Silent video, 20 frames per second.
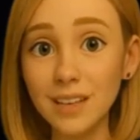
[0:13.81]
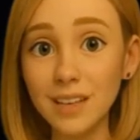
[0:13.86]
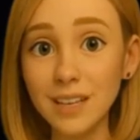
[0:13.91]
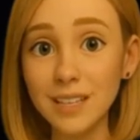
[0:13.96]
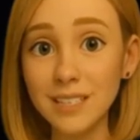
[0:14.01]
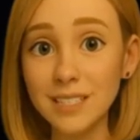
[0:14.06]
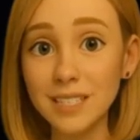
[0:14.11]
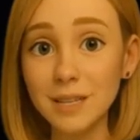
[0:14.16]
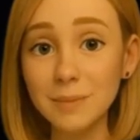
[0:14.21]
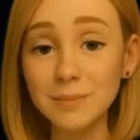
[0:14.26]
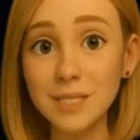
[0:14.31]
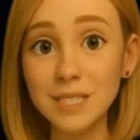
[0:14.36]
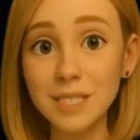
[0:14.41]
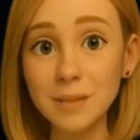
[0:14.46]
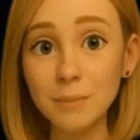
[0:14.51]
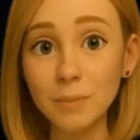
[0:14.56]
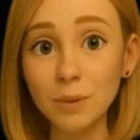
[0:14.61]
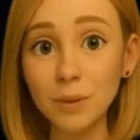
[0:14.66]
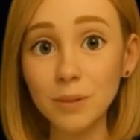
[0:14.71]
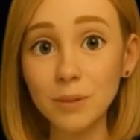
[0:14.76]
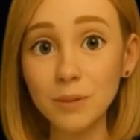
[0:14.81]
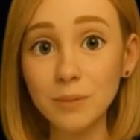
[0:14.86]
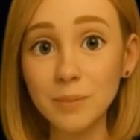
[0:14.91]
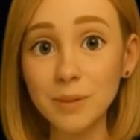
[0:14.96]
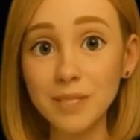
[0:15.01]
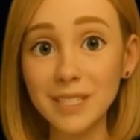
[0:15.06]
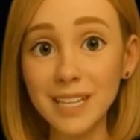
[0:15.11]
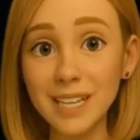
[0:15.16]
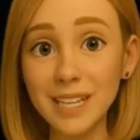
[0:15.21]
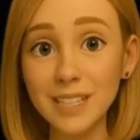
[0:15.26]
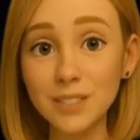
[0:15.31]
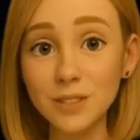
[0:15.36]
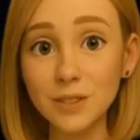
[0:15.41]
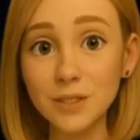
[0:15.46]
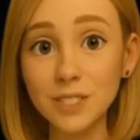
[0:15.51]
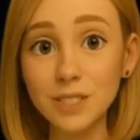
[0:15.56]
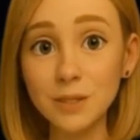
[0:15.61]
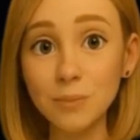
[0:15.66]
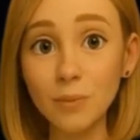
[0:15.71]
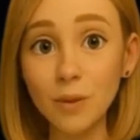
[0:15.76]
It seems simple, but the answer
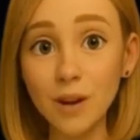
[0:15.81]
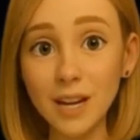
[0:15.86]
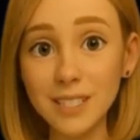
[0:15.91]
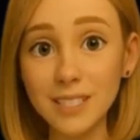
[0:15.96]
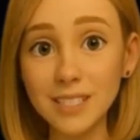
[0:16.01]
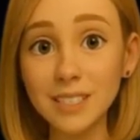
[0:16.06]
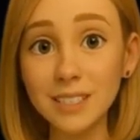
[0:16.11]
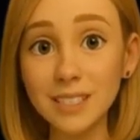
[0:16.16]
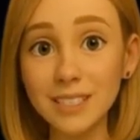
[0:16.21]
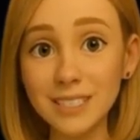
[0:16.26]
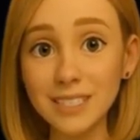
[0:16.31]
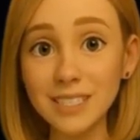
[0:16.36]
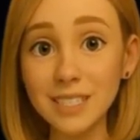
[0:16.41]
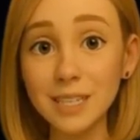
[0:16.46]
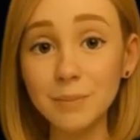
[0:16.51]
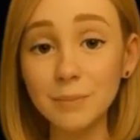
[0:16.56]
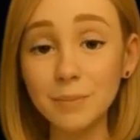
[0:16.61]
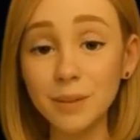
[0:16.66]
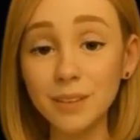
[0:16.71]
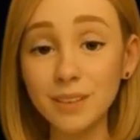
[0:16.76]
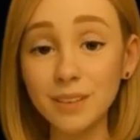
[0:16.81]
is surprisingly deep.